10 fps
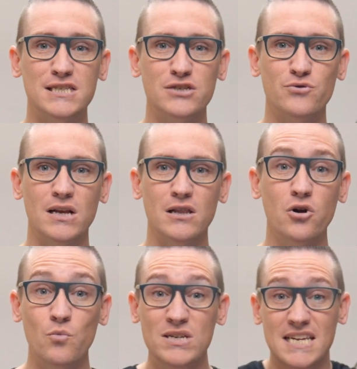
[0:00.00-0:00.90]
century
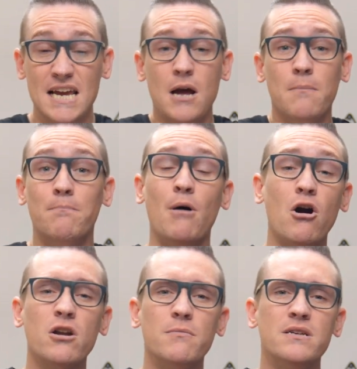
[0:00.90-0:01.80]
alone. We see
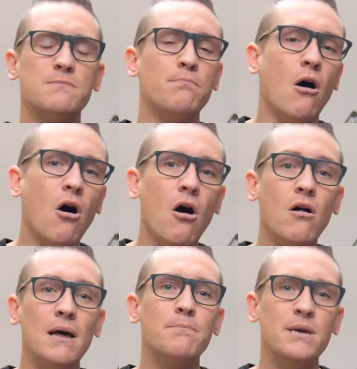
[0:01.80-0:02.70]
Barnabas,
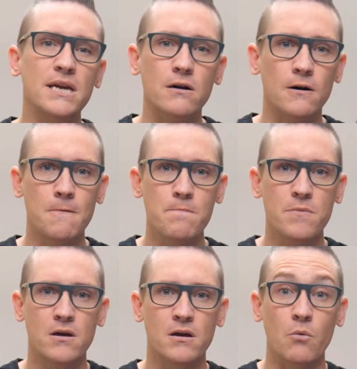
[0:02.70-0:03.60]
Paul, and Peter.
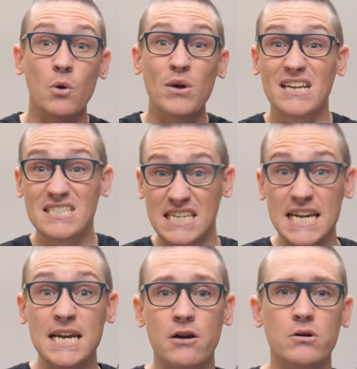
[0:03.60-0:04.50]
And what we can
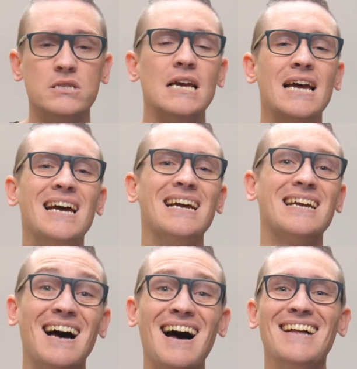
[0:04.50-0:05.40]
see here is
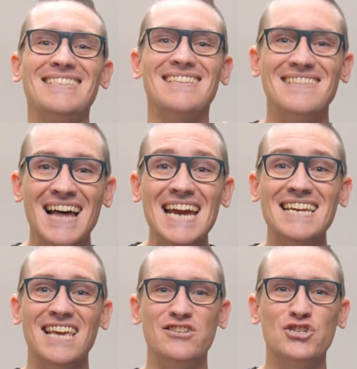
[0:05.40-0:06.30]
God's
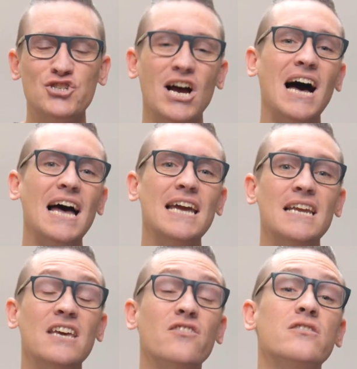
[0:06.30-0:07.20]
light can shine
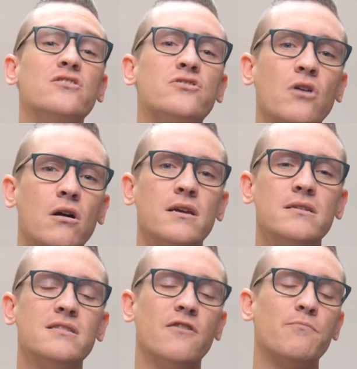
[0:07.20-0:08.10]
in the
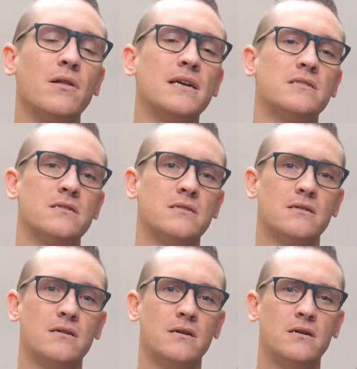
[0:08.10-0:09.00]
darkest of places.
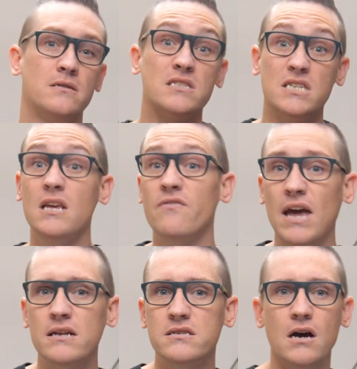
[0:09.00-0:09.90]
The city of
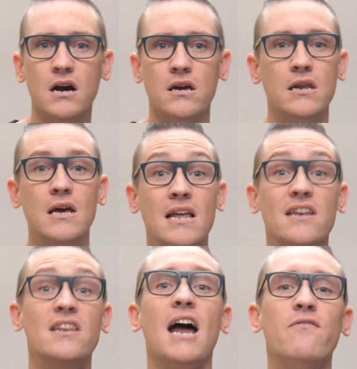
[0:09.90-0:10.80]
Antioch could
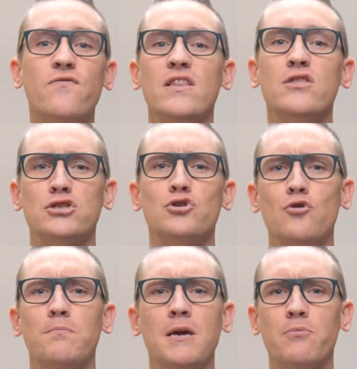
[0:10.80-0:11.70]
not fit this
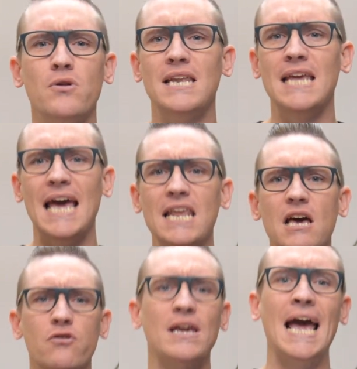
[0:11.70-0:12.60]
new people in any
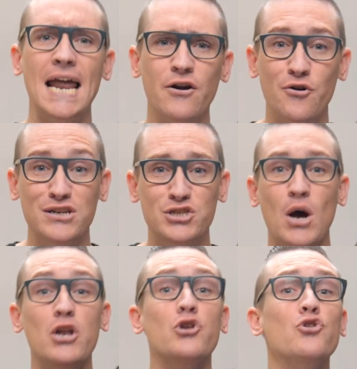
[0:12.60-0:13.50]
other category, so
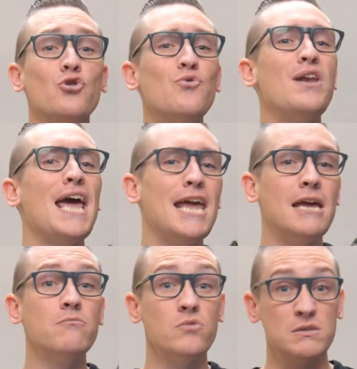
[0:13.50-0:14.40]
a new
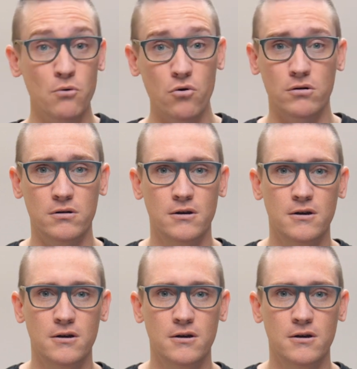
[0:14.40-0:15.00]
name was born.